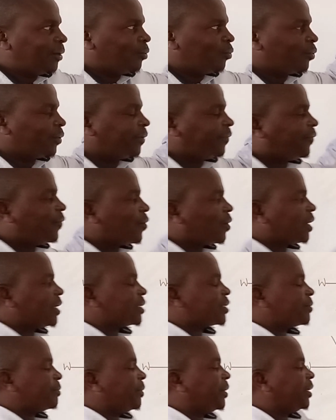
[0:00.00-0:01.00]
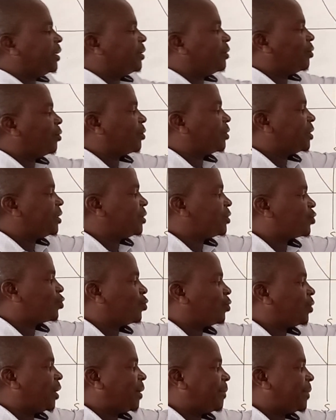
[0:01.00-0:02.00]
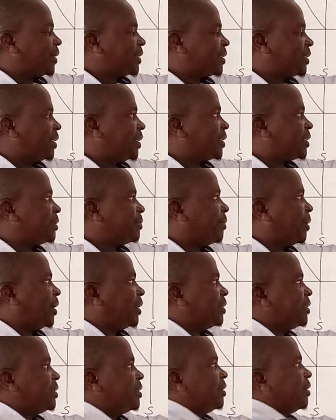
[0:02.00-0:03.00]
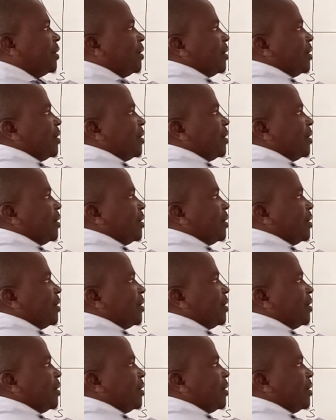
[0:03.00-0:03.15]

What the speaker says: We focus mainly on these two numbers, the demand